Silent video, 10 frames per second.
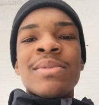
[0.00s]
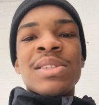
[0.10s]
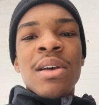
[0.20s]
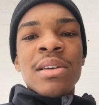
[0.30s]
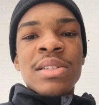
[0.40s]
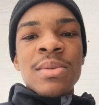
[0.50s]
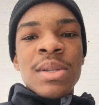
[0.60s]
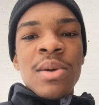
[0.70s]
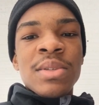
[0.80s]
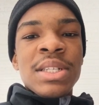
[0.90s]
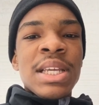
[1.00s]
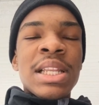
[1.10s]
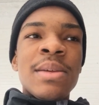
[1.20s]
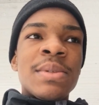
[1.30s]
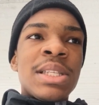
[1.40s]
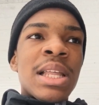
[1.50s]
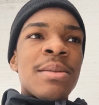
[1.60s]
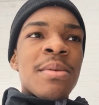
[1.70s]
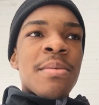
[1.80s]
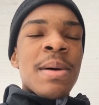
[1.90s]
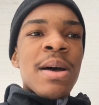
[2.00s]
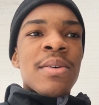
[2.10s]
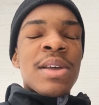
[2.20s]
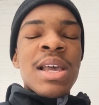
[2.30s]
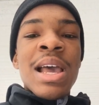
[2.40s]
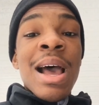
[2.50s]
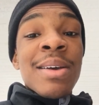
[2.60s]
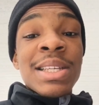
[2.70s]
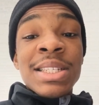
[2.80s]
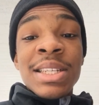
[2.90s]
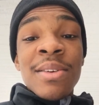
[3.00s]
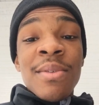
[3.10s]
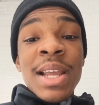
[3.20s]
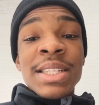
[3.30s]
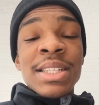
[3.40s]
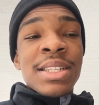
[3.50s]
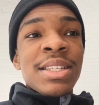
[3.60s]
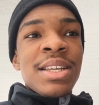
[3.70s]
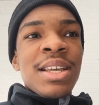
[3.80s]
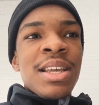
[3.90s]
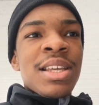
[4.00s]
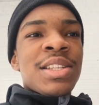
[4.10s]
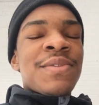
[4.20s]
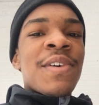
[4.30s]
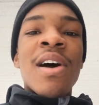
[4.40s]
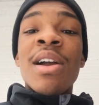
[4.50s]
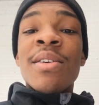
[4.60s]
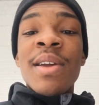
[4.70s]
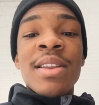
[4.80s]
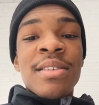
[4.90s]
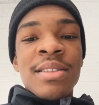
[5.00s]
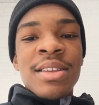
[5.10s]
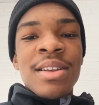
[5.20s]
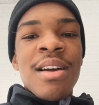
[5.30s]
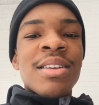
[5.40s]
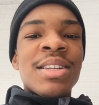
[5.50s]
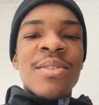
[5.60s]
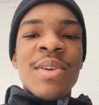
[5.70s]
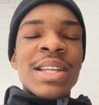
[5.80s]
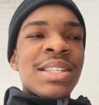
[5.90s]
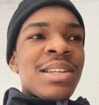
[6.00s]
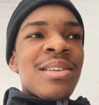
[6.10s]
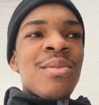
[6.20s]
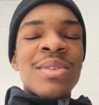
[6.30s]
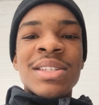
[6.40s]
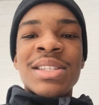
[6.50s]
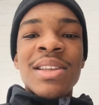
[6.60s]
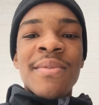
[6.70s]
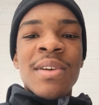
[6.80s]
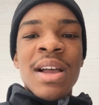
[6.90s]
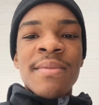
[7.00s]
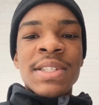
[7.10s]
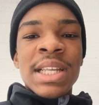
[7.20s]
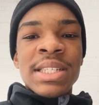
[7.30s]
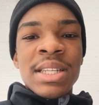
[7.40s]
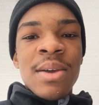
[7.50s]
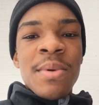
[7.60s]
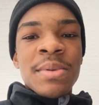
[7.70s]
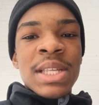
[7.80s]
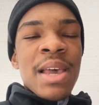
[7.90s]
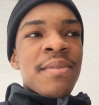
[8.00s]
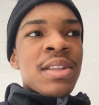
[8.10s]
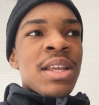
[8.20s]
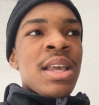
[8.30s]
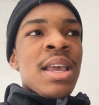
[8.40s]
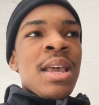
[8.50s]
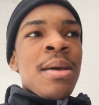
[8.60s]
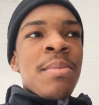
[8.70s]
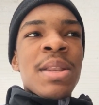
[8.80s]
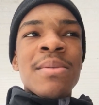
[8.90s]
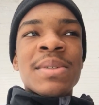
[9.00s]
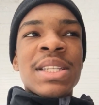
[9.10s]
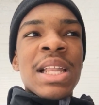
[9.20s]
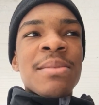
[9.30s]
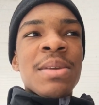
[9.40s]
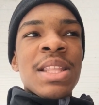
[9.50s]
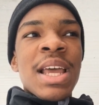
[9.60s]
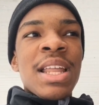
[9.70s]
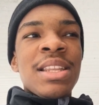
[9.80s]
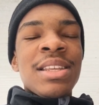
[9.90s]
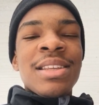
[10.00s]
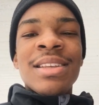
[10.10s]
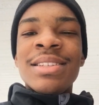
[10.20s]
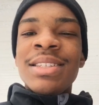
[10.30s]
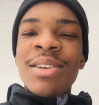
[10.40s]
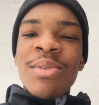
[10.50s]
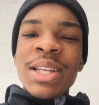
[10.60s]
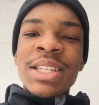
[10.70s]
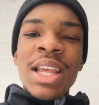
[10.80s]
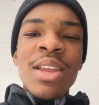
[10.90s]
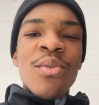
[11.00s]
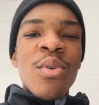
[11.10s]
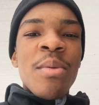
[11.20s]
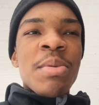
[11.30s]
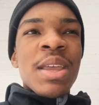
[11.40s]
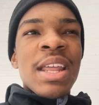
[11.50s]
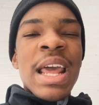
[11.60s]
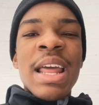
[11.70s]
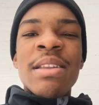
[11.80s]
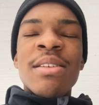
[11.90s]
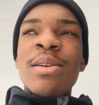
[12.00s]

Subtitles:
was talking to an OG and he was telling me about how his generation is far greater than our generation. And it was a civil conversation that we was having, but he was telling me that his generation that he grew up in had